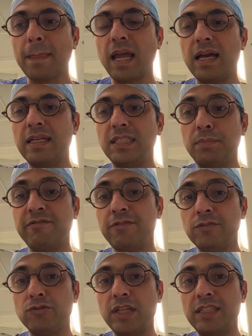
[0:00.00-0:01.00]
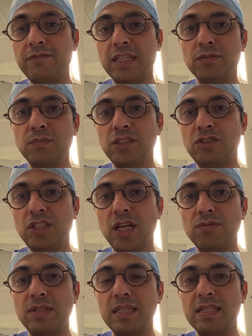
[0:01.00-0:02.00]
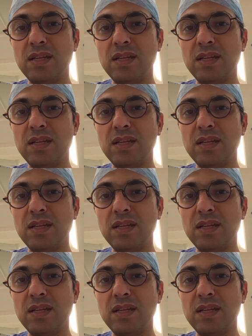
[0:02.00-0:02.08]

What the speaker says: deep infiltrative endometriosis.